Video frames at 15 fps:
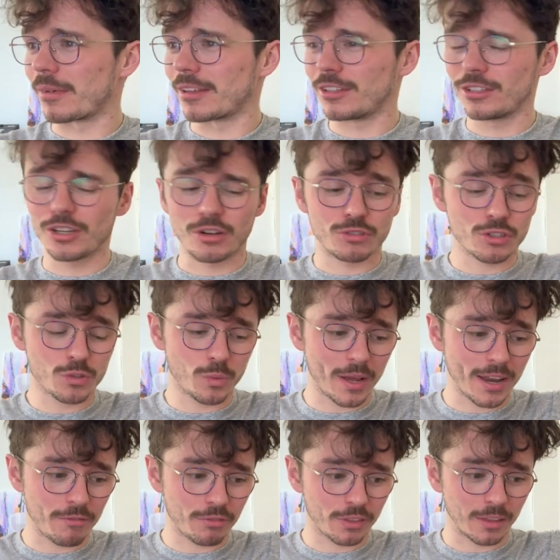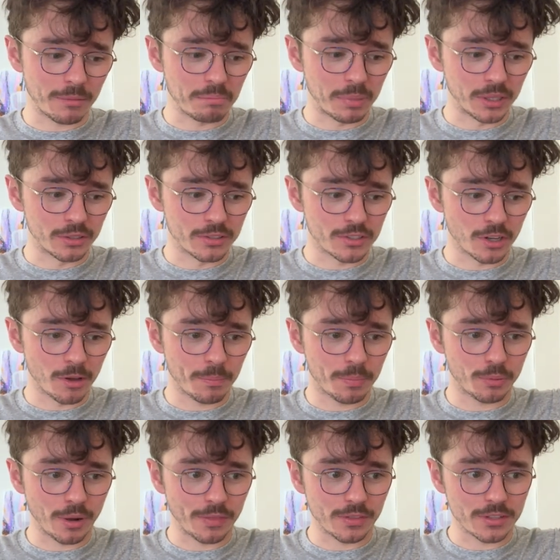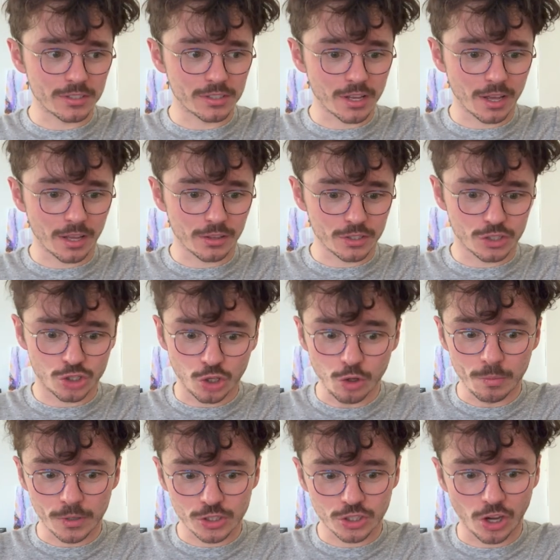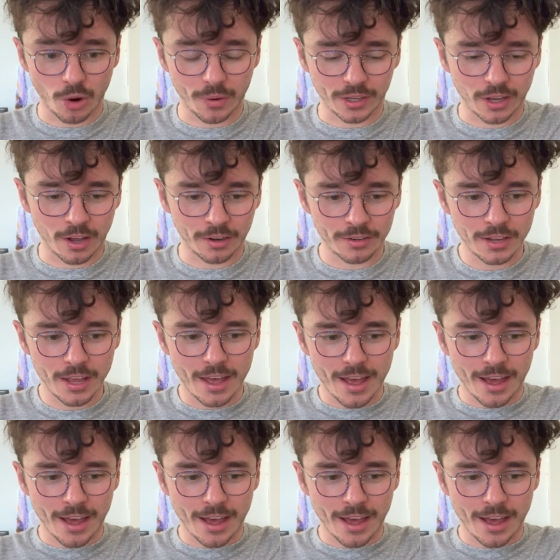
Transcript: You know, just when everything builds up, when there's too much going on.